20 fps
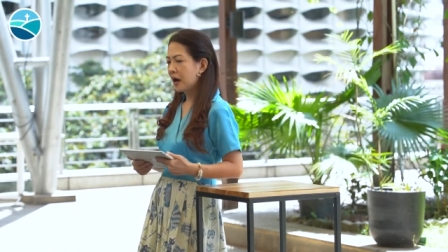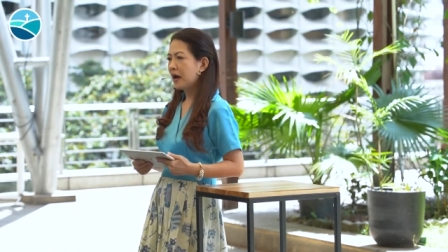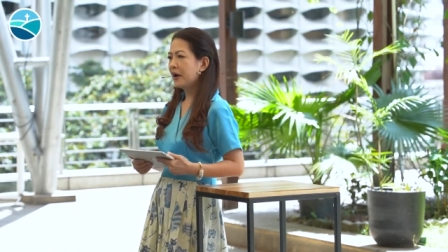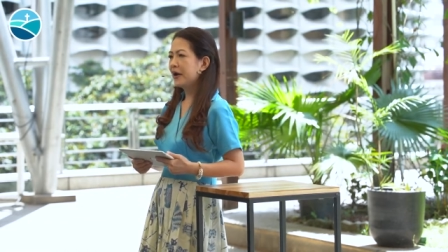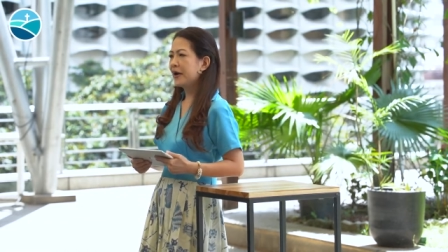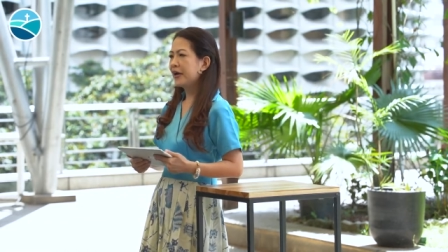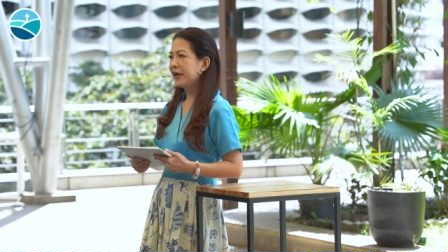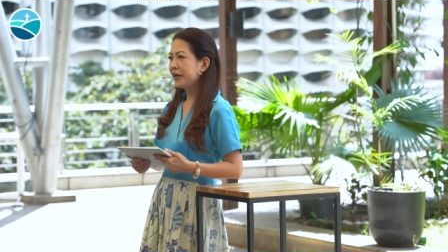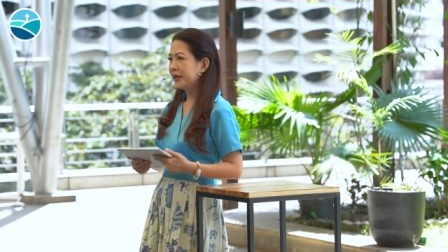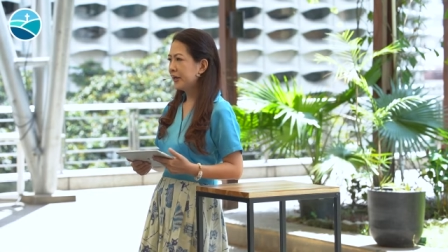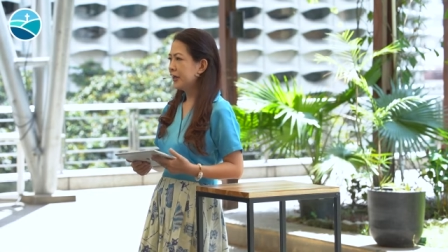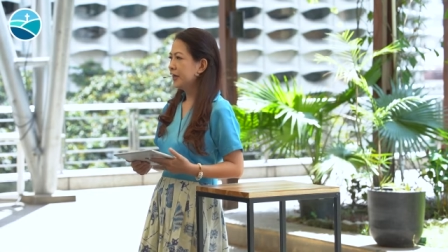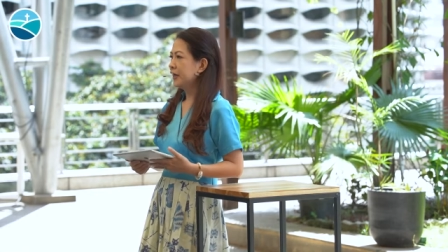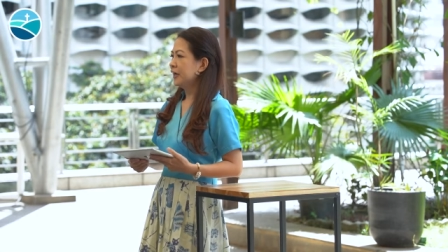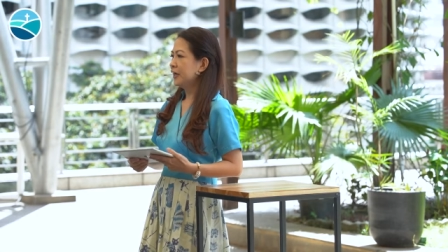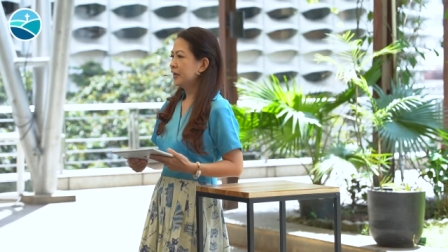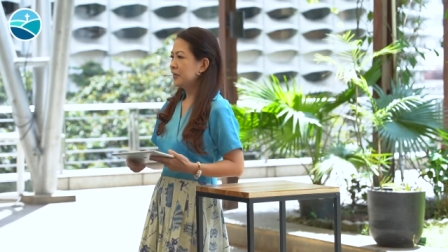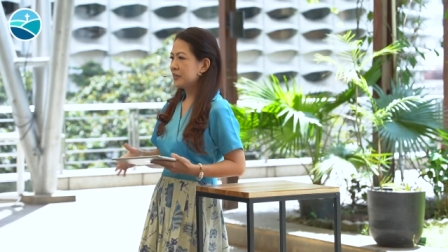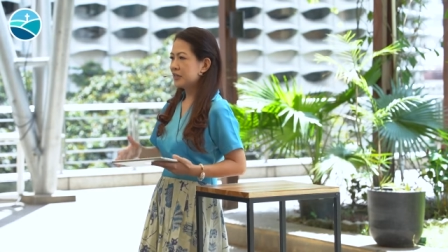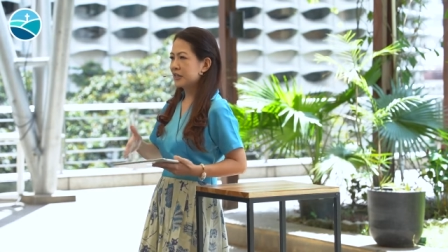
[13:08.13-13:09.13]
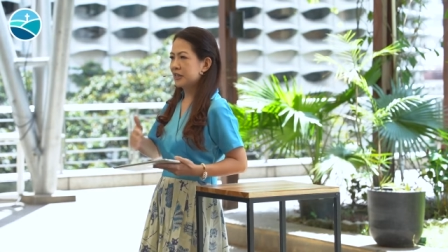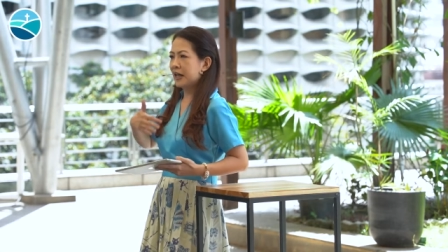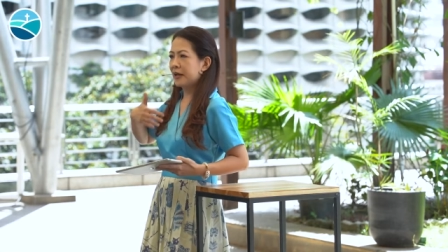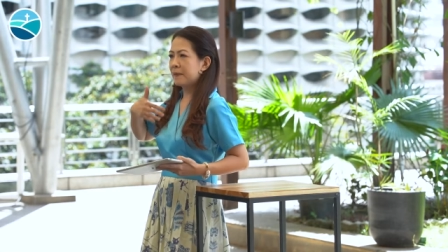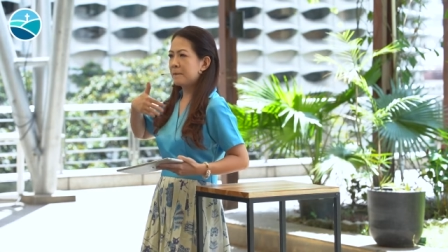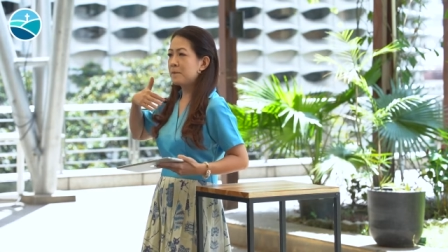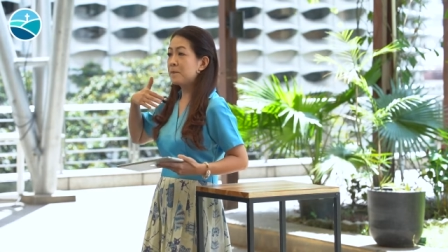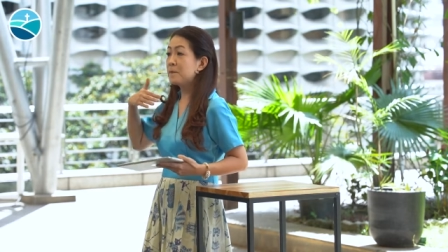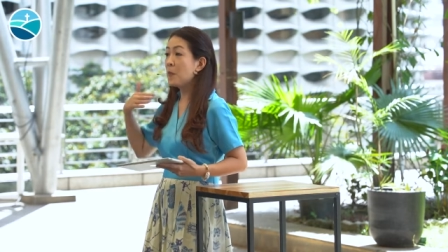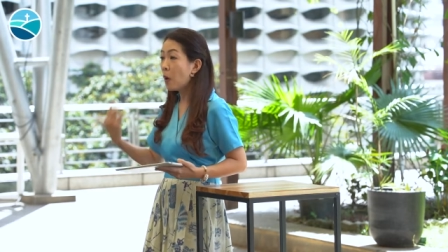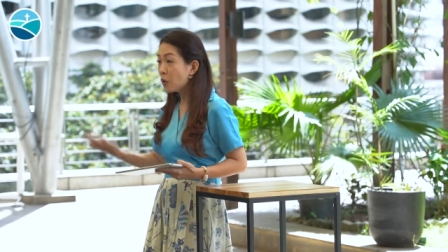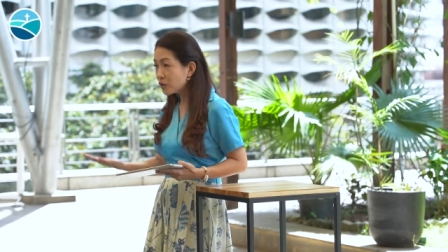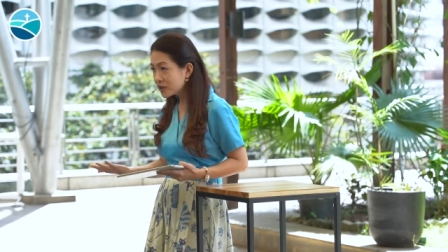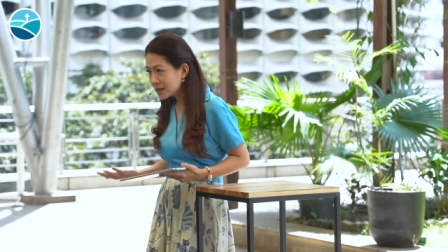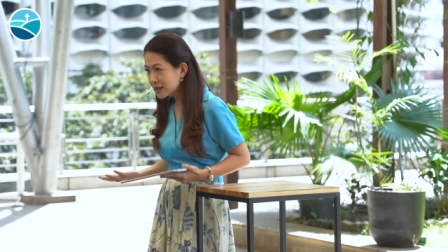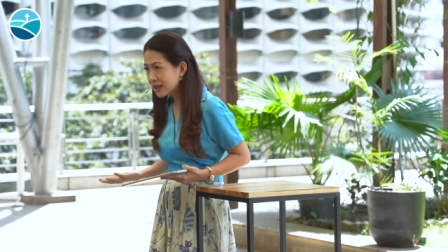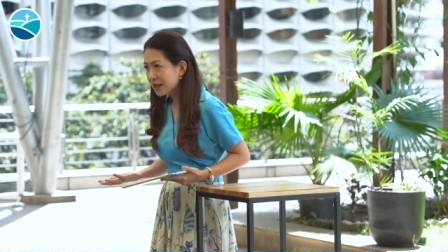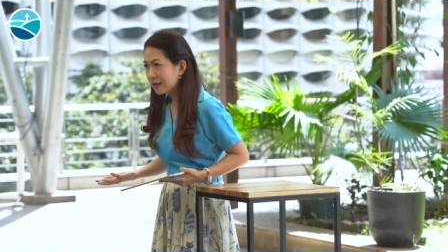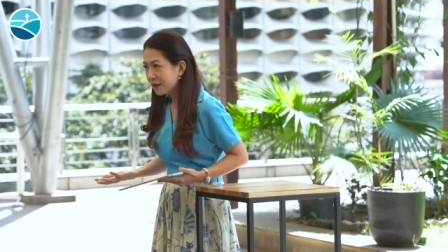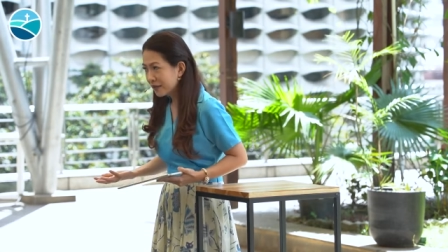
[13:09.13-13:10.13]
I, it's like
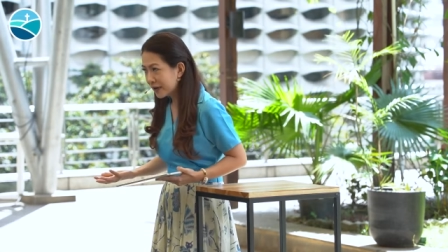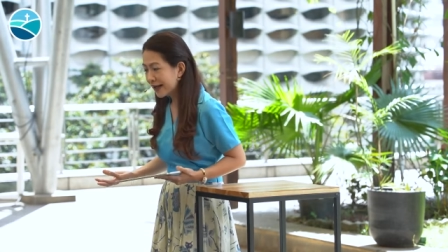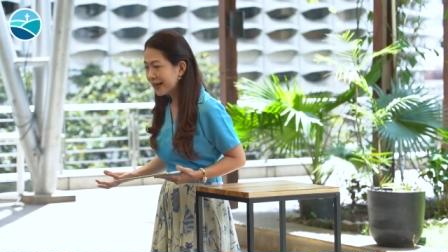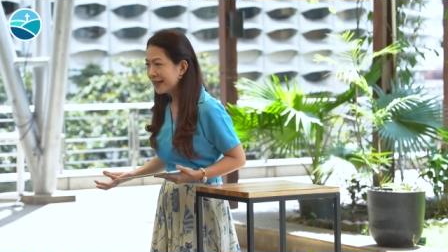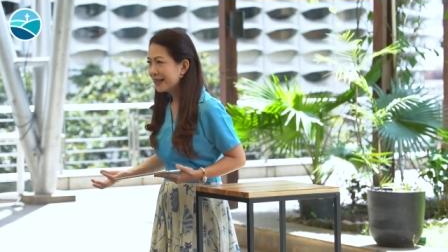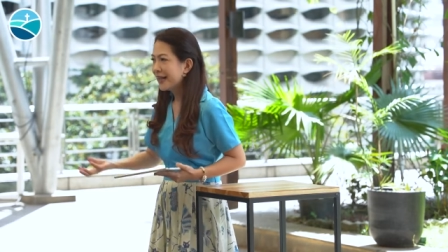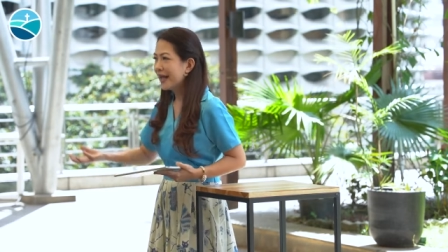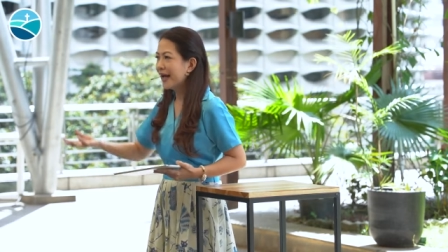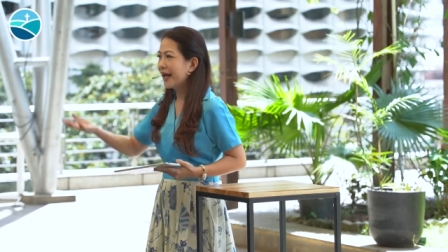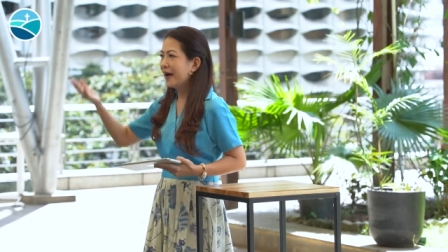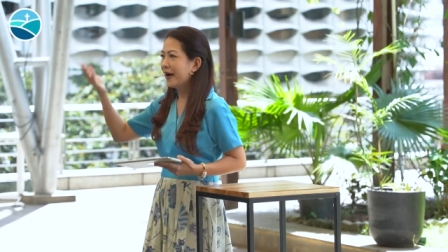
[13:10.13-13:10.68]
boasting, right?